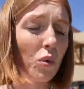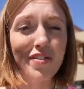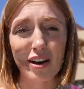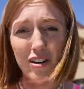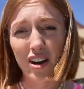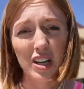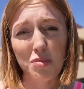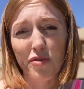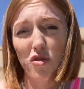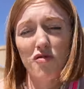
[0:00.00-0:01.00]
We've had Rico's
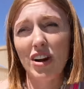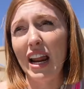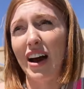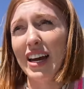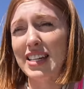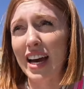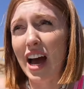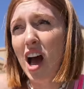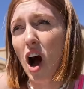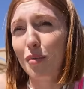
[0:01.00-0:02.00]
before and really liked it.
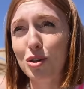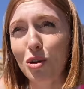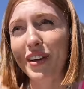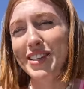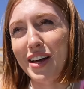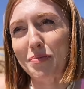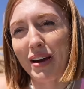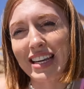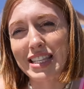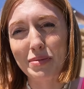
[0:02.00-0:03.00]
I'm sure there's other
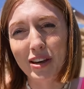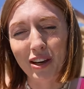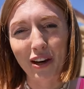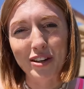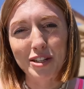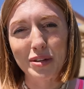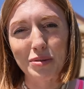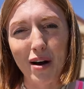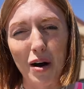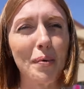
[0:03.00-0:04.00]
places we could go to
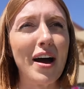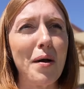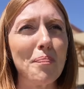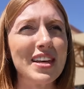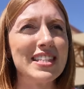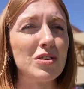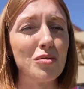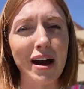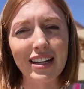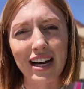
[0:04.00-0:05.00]
as well, but um, this is
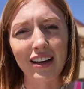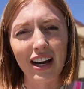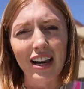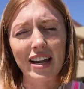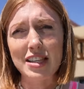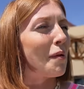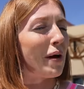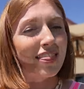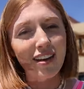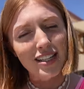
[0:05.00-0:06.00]
on Mactan Island. It's
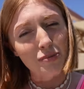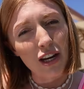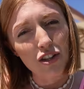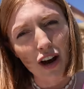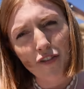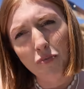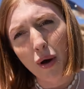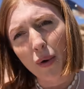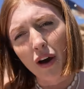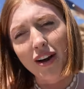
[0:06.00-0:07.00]
about a 30 minute drive from
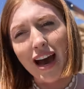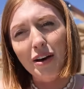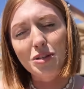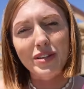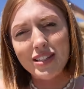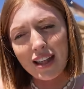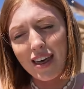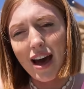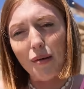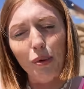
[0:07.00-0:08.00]
where we are now, so it's near
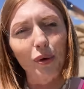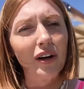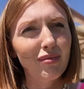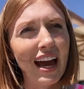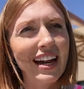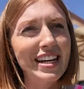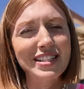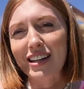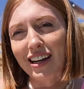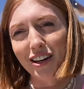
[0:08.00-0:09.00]
the airport and it
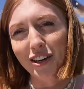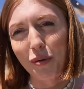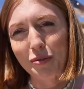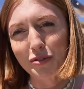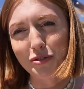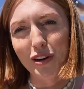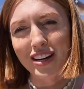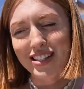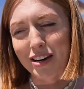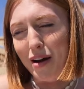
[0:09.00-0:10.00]
just looked like a good option for
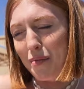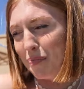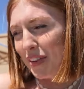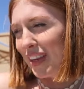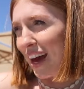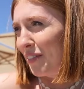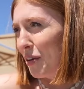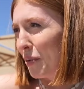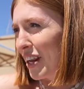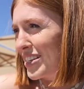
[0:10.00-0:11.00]
us. So um, yeah,
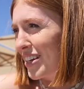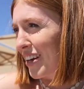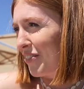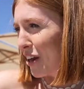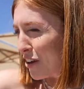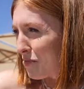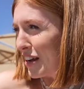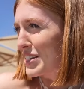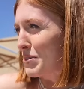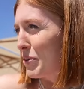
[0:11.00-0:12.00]
we wanted to, we couldn't be
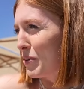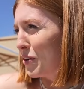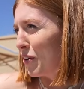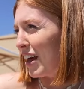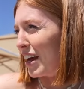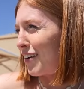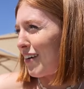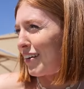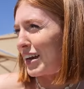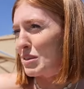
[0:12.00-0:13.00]
in Cebu and not like go
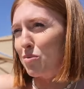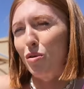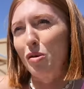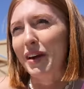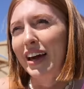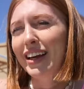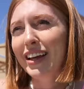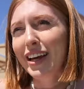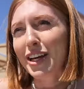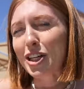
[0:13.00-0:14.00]
out and explore a bit,
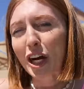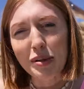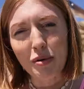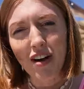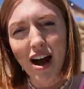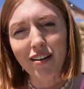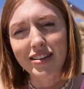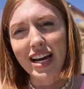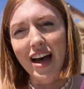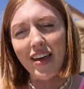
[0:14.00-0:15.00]
show them
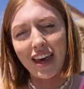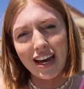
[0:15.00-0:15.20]
around and then